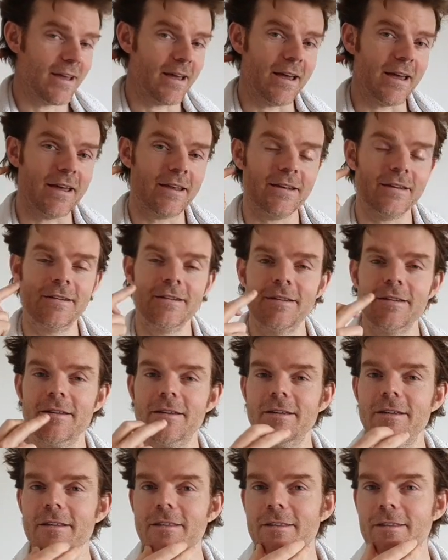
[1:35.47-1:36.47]
and
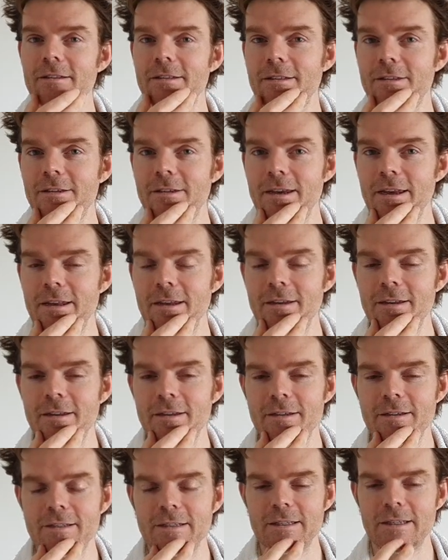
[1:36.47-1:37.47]
the chin
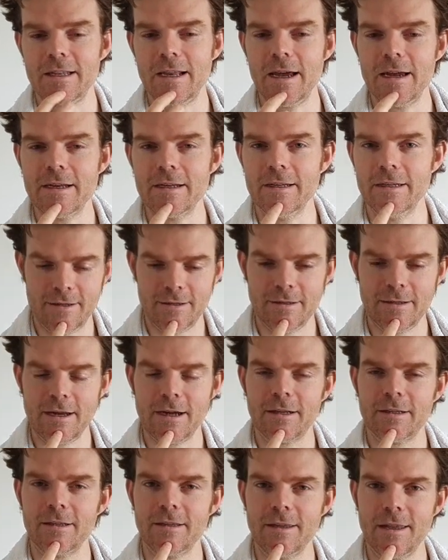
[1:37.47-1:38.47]
slightly
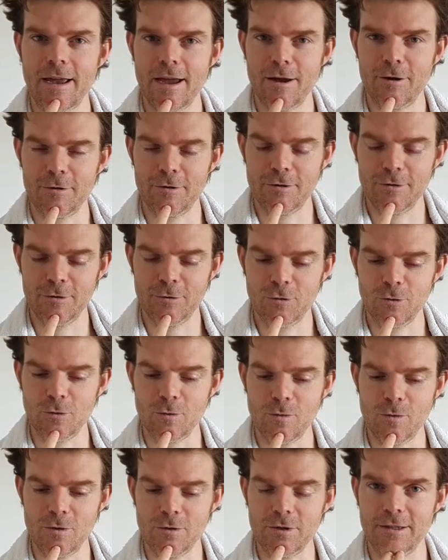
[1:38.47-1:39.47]
tucked down
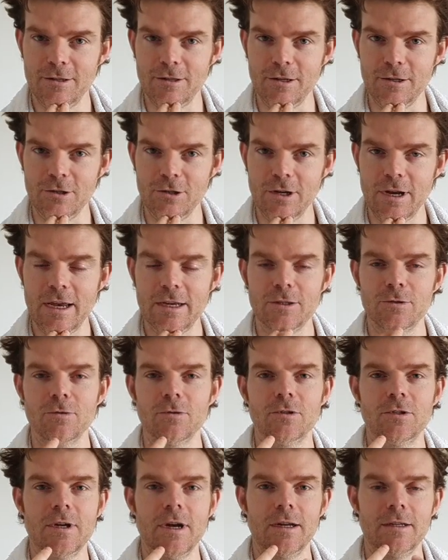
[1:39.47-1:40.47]
towards the chest or
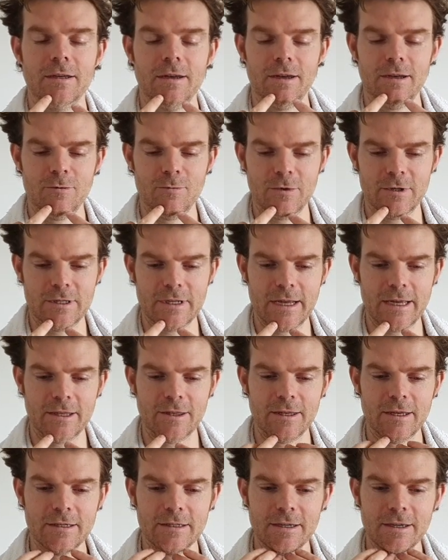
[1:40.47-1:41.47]
tucked inwards like
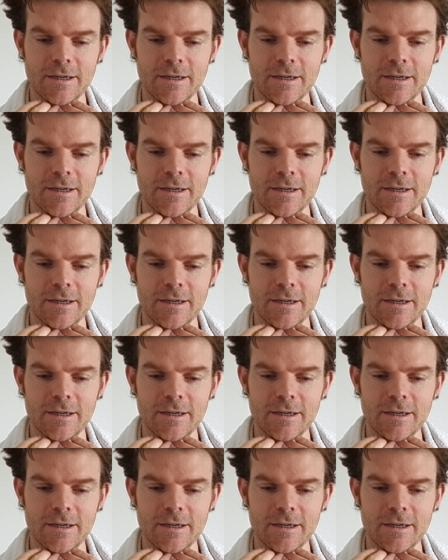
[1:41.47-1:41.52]
this.